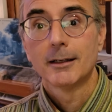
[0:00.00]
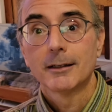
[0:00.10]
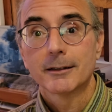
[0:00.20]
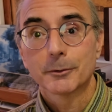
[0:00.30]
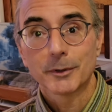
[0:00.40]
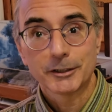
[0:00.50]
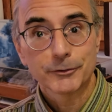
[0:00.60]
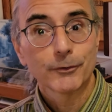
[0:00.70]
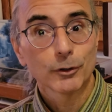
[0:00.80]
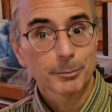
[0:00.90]
to reach
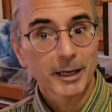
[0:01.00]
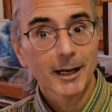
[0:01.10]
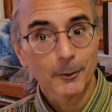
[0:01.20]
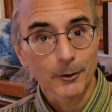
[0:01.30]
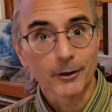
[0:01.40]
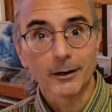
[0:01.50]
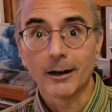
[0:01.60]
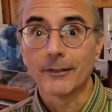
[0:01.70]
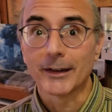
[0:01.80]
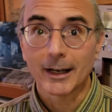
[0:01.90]
full power
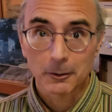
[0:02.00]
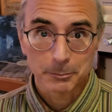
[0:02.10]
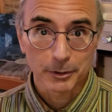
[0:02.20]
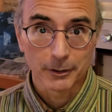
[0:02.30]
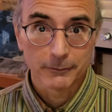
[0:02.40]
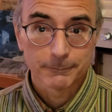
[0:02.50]
on the output.